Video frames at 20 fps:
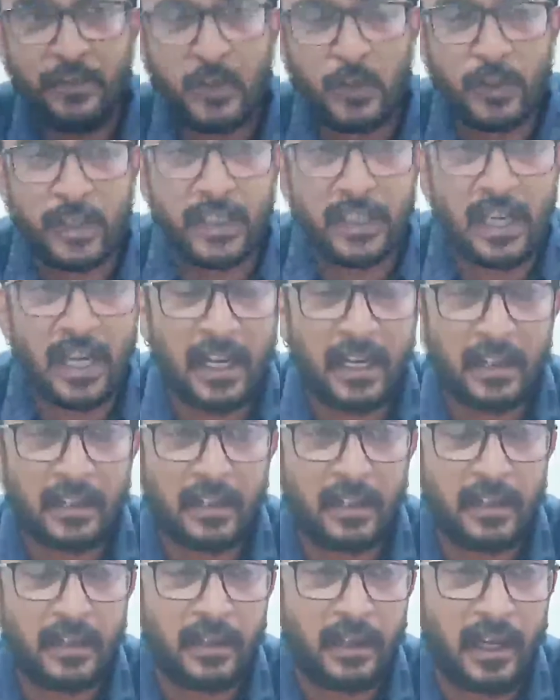you look at
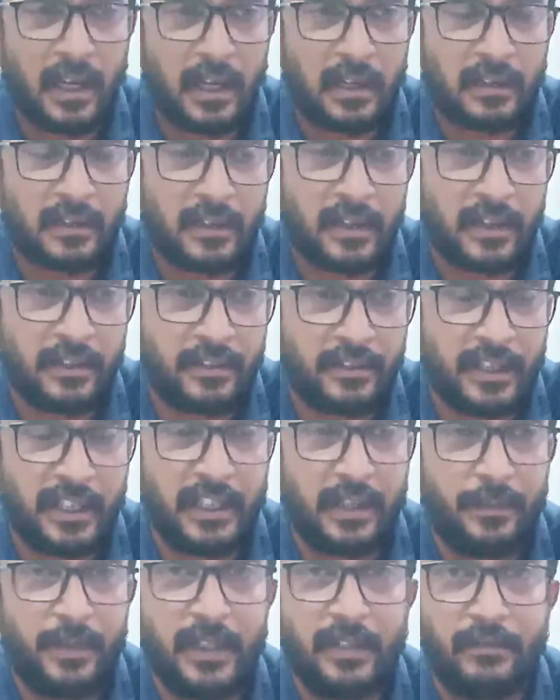our country,
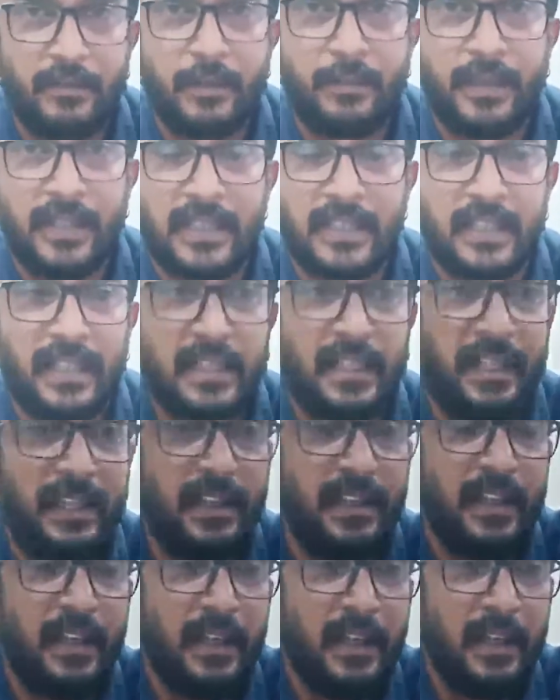I mean, it basically
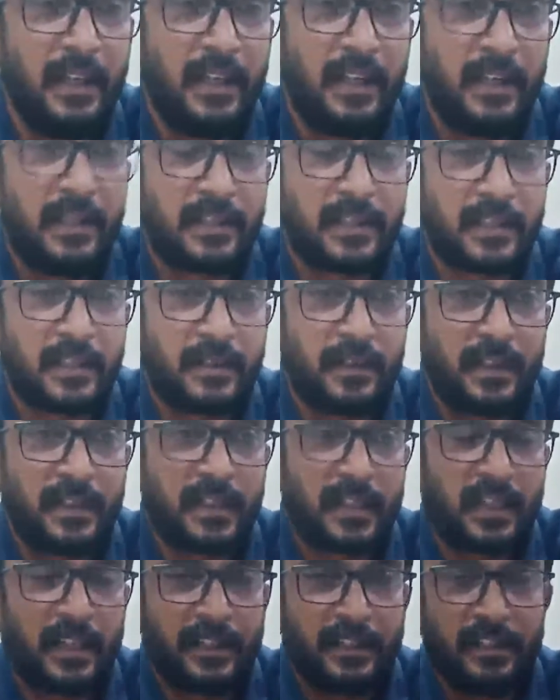is a
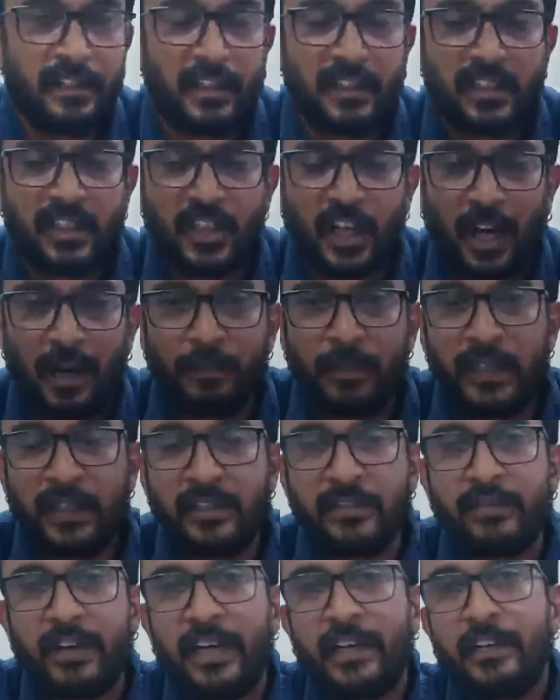country that's sharply
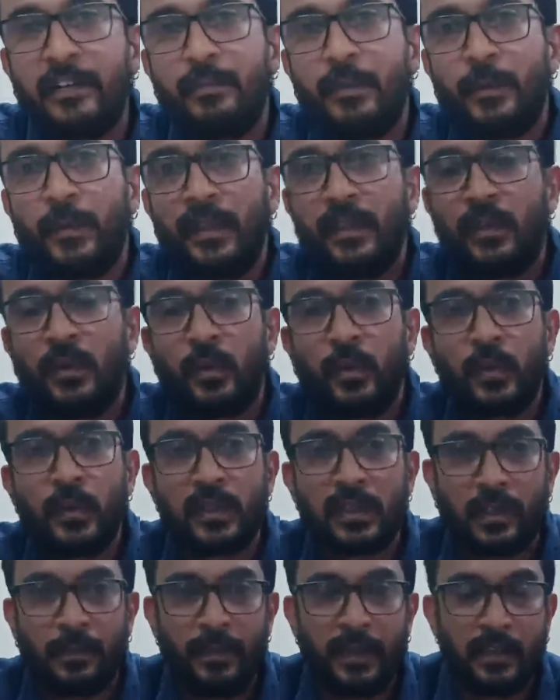divided between
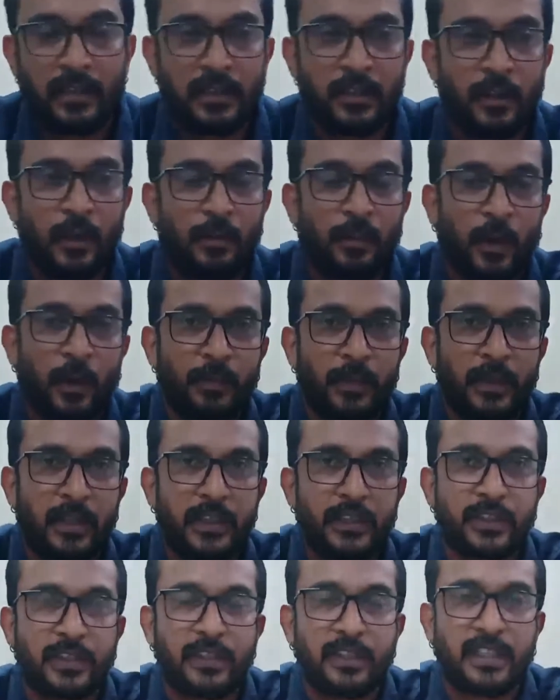those a minuscule
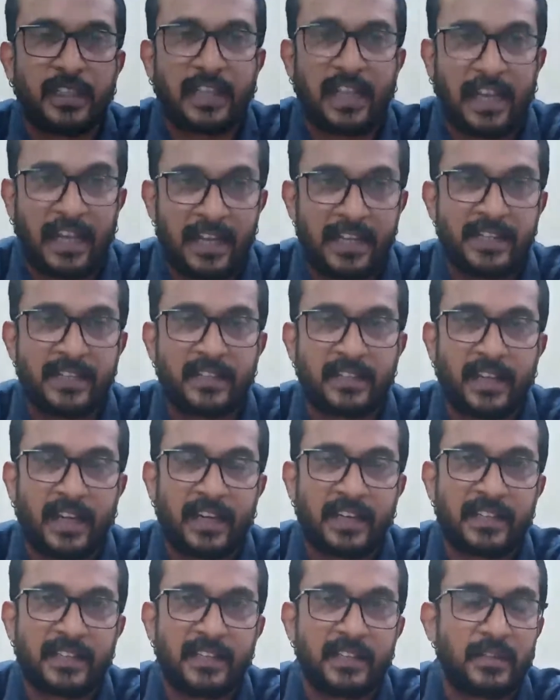population that has
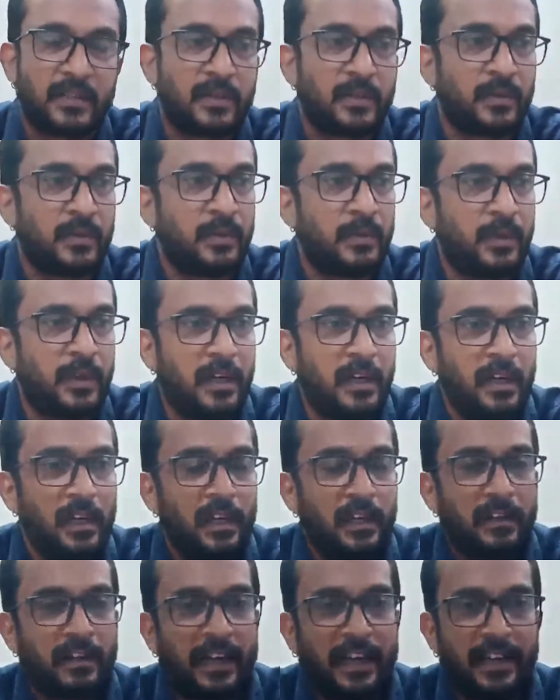access to
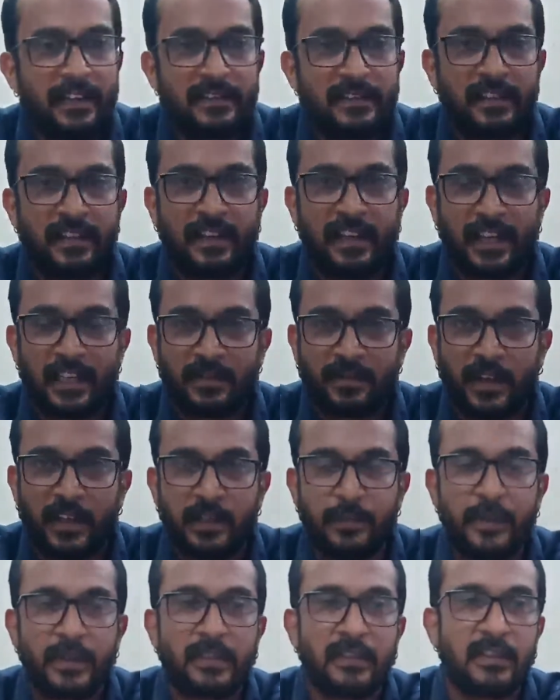rights, that has
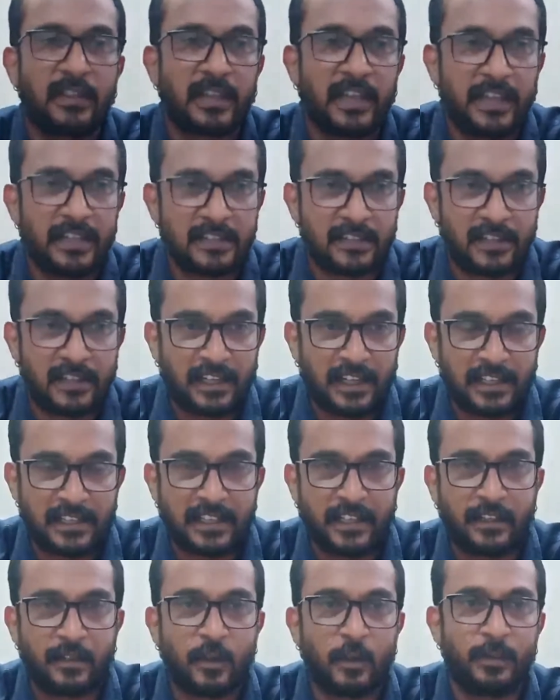fundamental rights, that has
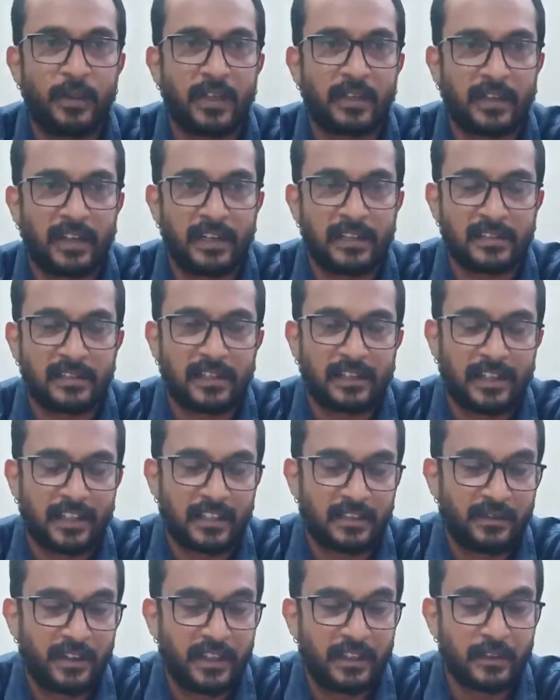economic rights, that has
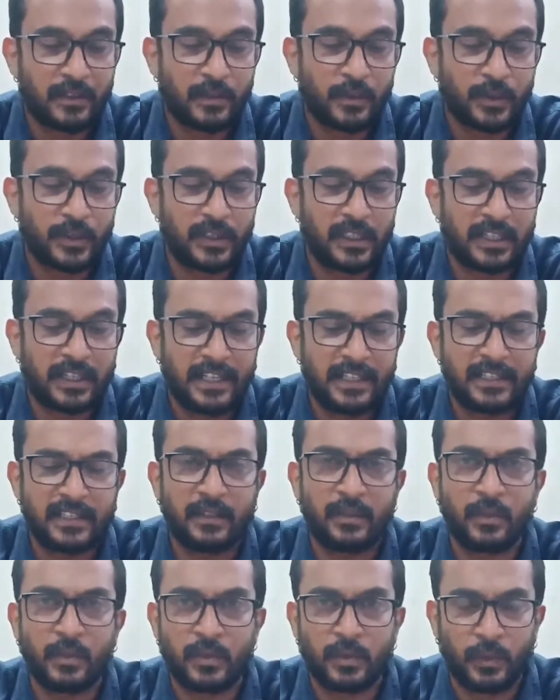various social rights, and
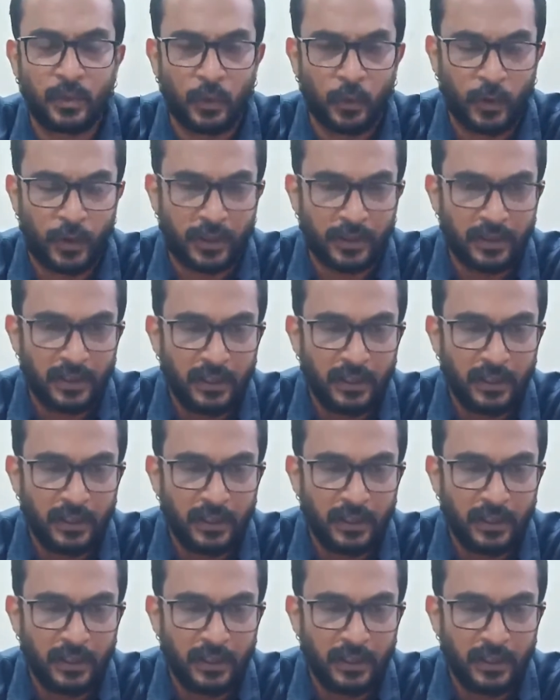those who don't.